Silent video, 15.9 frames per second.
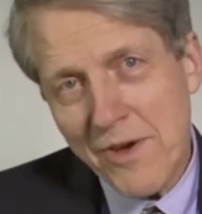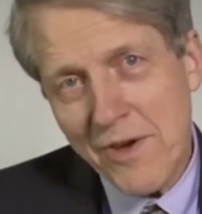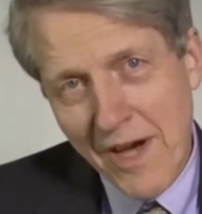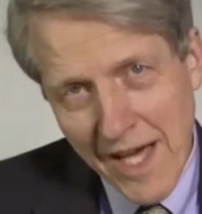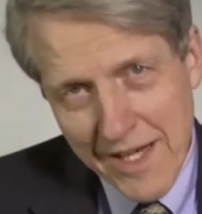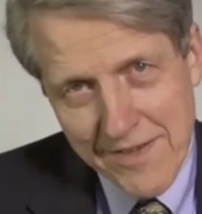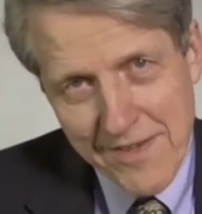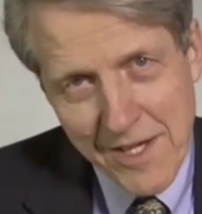to
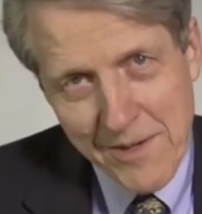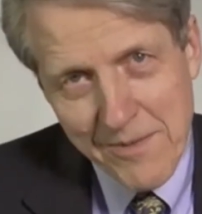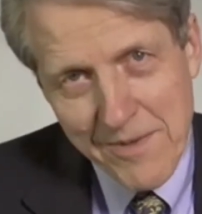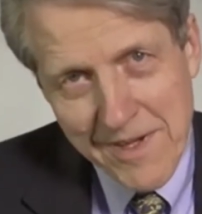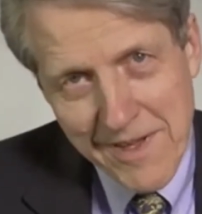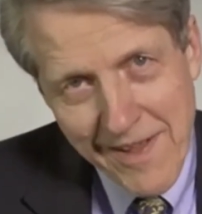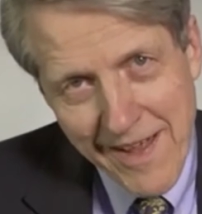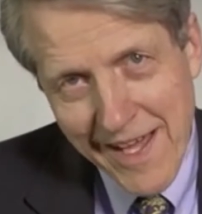
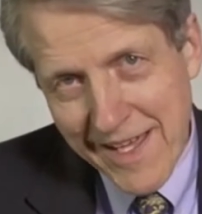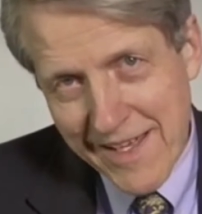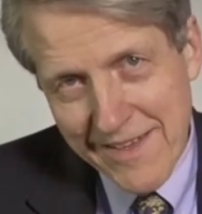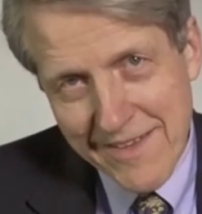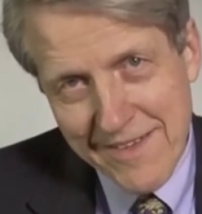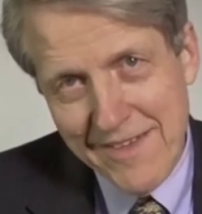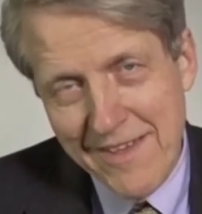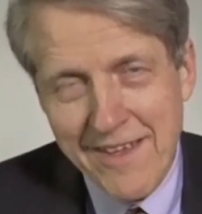Ossiam
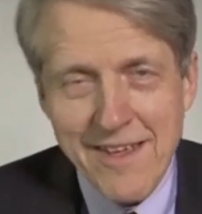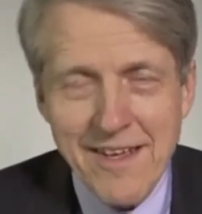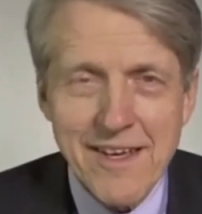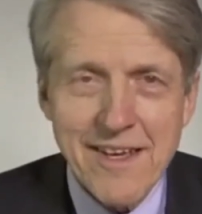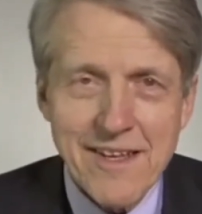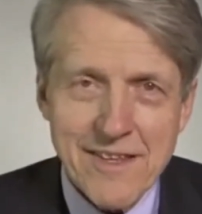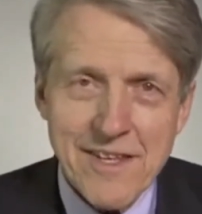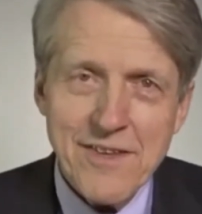Clients.
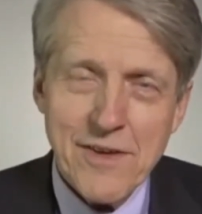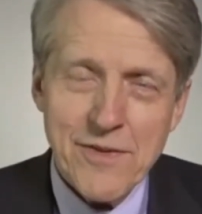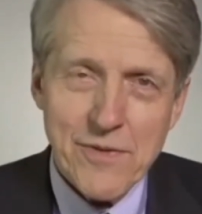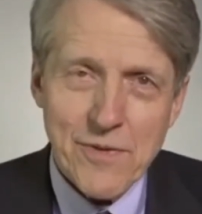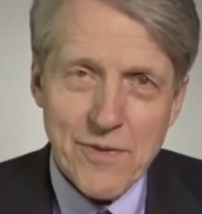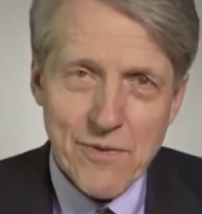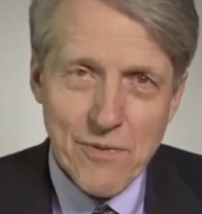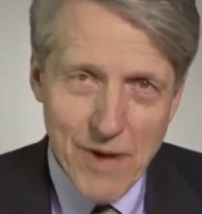This
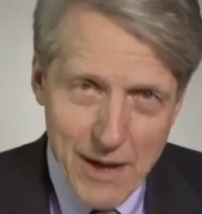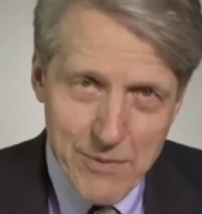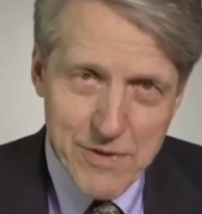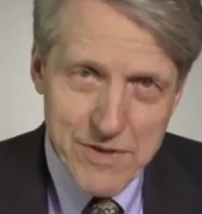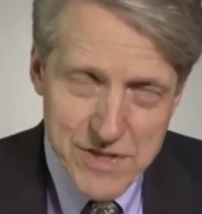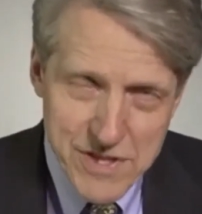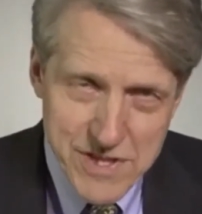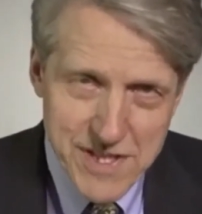is
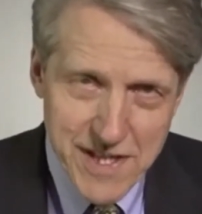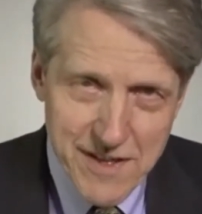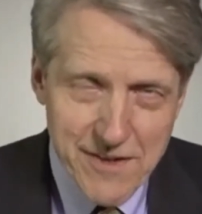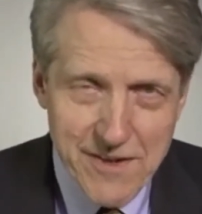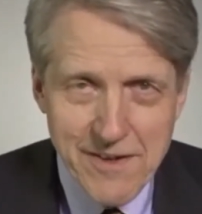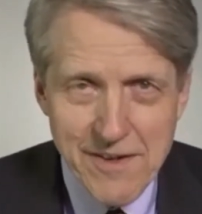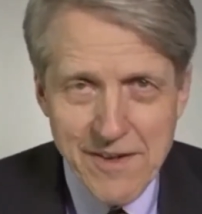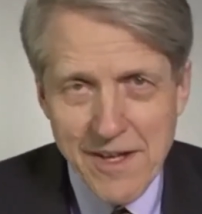Robert
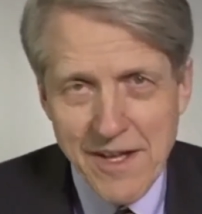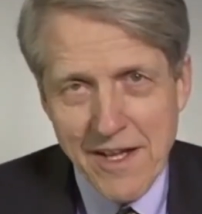Shiller.